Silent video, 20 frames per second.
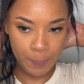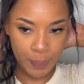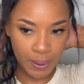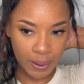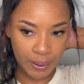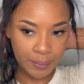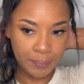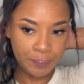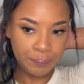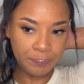
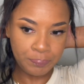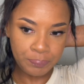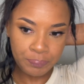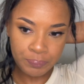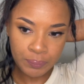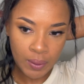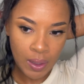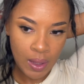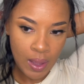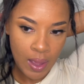But
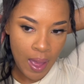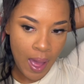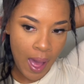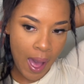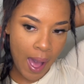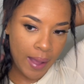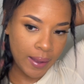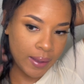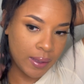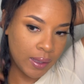
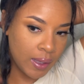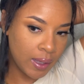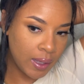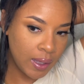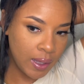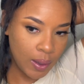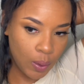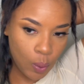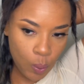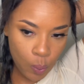I get
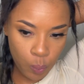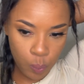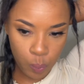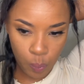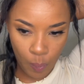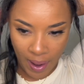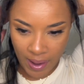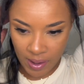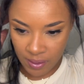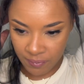
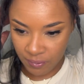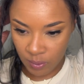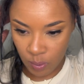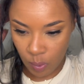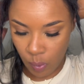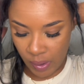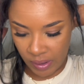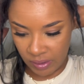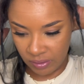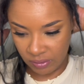quite a few
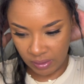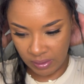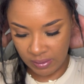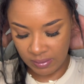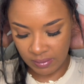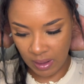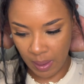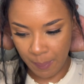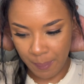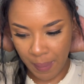questions
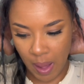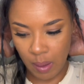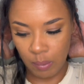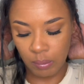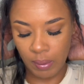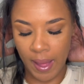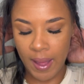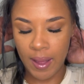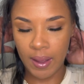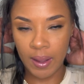about
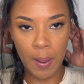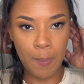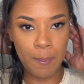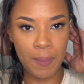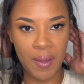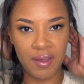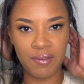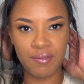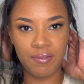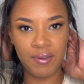like
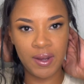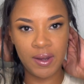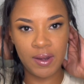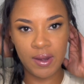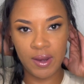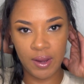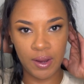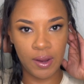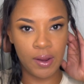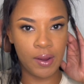my
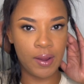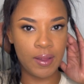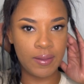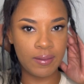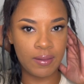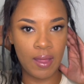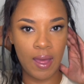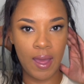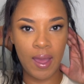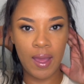vendor and
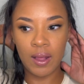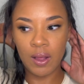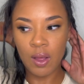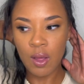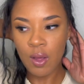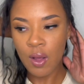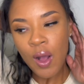like,